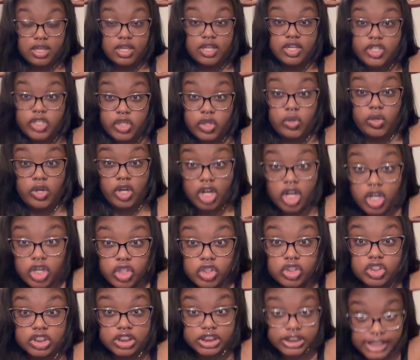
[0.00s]
do you
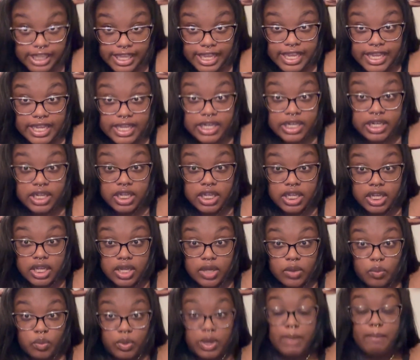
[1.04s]
understand
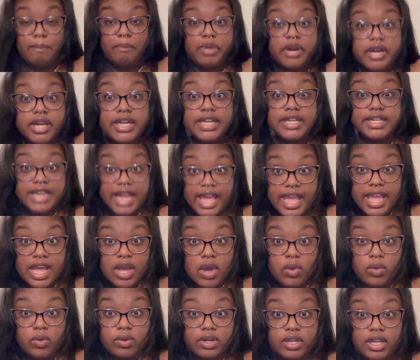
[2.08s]
what I'm putting
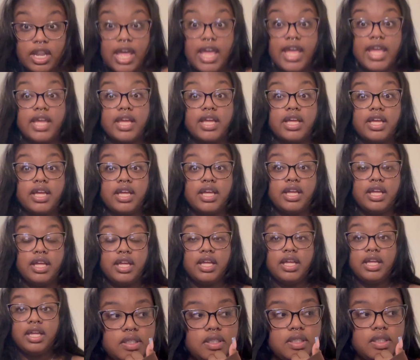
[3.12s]
down? Like,
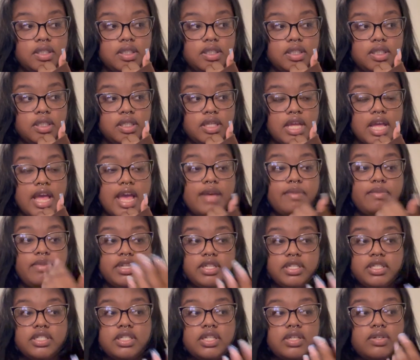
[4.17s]
I've been
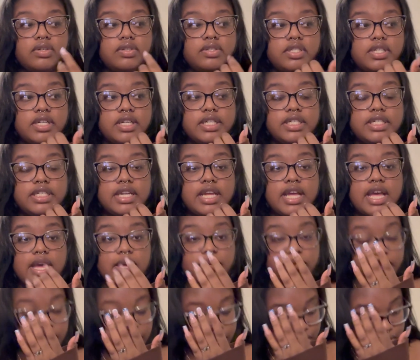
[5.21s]
soul searching. I've
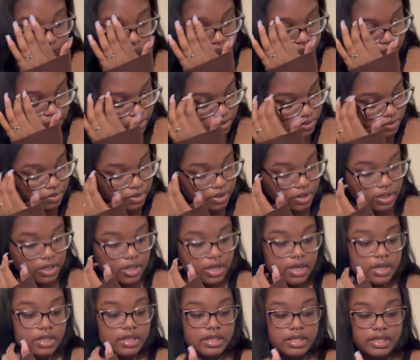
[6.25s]
been doing a
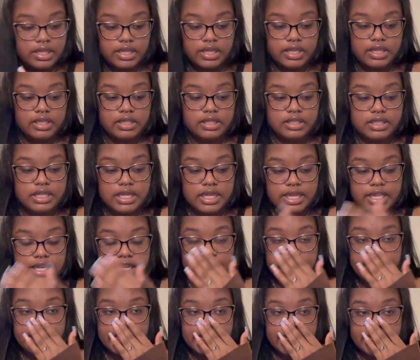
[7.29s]
lot of things,
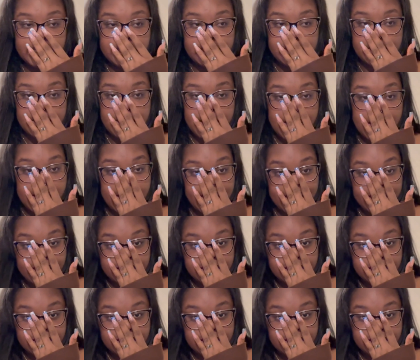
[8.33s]
and I